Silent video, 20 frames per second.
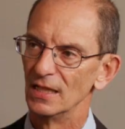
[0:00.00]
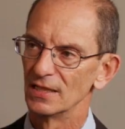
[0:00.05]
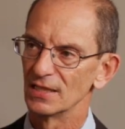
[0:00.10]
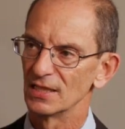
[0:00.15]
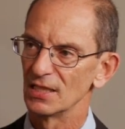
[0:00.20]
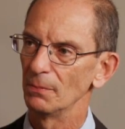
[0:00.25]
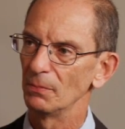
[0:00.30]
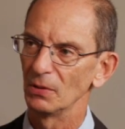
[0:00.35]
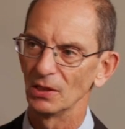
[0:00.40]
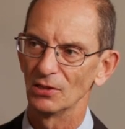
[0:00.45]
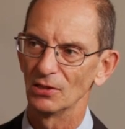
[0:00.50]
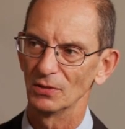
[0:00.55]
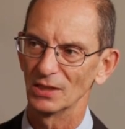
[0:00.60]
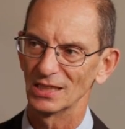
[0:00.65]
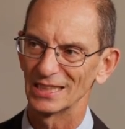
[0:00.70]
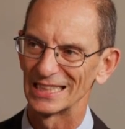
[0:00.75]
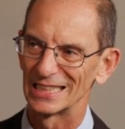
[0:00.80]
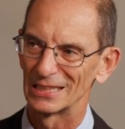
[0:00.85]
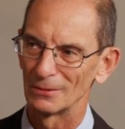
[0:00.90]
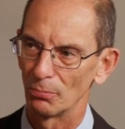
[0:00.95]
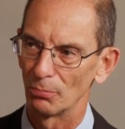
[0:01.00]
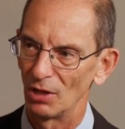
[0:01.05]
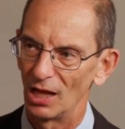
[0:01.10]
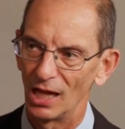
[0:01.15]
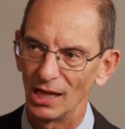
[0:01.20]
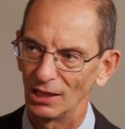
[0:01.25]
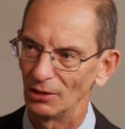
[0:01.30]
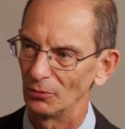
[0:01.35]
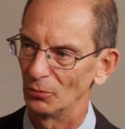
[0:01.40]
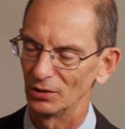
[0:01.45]
simply to
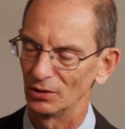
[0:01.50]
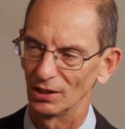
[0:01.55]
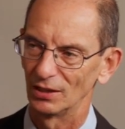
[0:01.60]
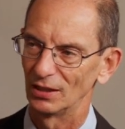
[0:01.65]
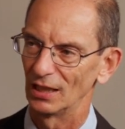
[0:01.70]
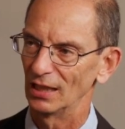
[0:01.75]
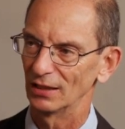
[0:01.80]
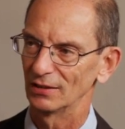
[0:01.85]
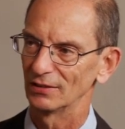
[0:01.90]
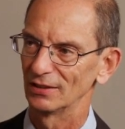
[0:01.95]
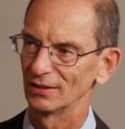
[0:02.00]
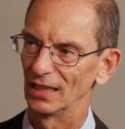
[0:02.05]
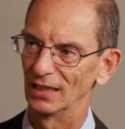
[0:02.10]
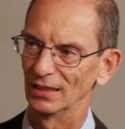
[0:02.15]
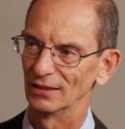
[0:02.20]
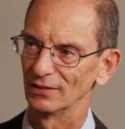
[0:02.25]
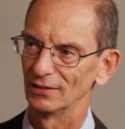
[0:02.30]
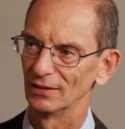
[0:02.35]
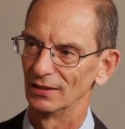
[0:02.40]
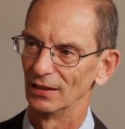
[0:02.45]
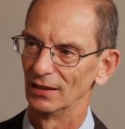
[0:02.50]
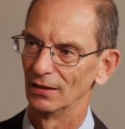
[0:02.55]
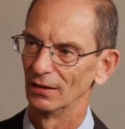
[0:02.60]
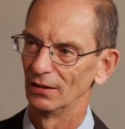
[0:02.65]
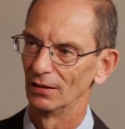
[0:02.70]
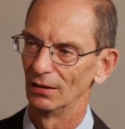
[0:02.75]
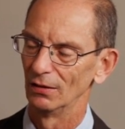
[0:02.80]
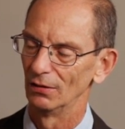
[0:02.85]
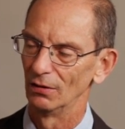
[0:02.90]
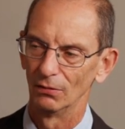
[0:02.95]
explain what the text says.
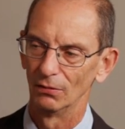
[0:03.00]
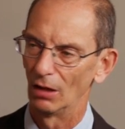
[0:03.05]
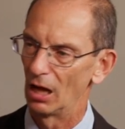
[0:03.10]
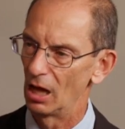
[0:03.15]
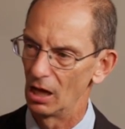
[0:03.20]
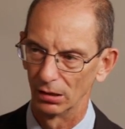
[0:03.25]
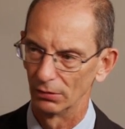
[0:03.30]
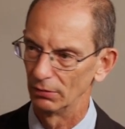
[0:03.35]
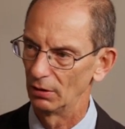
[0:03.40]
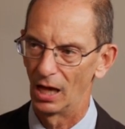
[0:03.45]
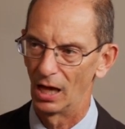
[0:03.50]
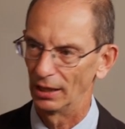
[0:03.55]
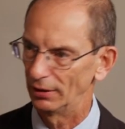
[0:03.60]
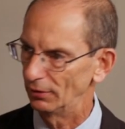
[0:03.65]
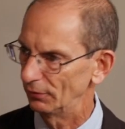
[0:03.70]
I